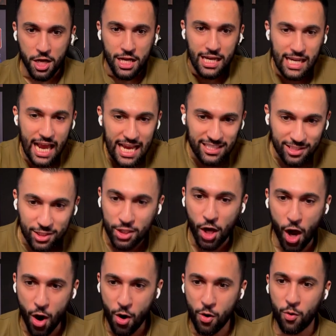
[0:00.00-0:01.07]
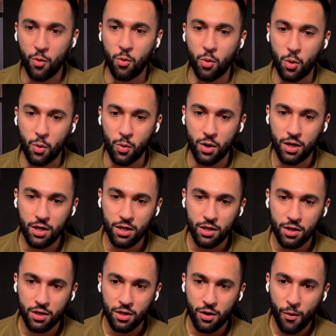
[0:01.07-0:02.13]
Let's go!
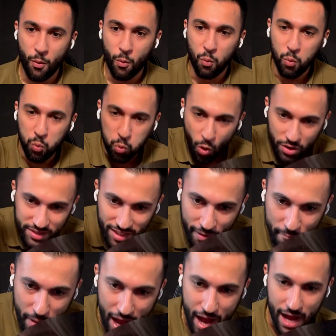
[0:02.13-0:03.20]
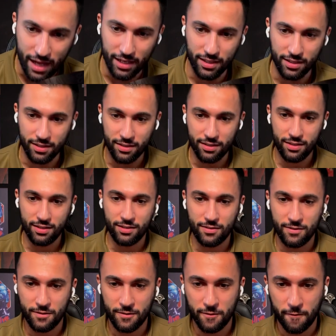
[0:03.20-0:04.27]
What a man! I
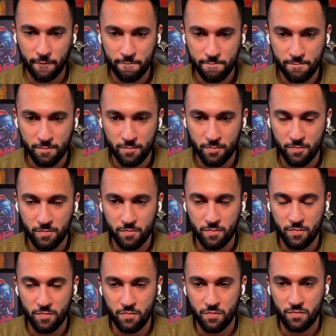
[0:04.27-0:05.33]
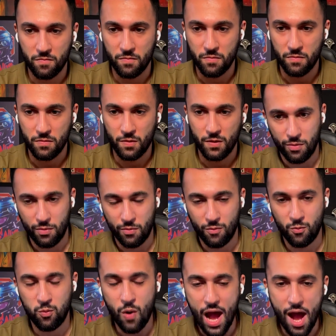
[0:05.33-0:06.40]
can't on account of my wife.
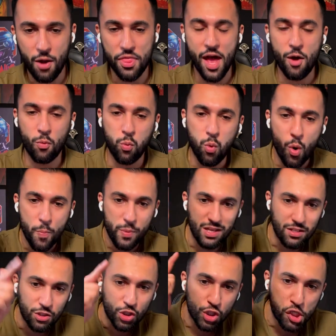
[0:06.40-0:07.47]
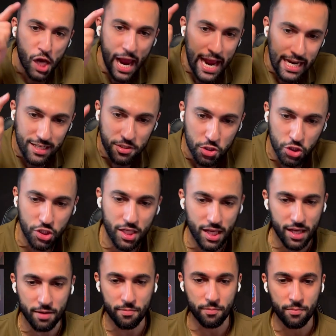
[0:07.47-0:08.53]
Wow, that woman changed
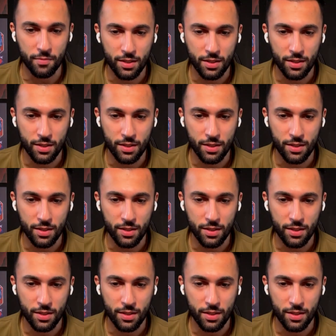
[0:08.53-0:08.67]
him.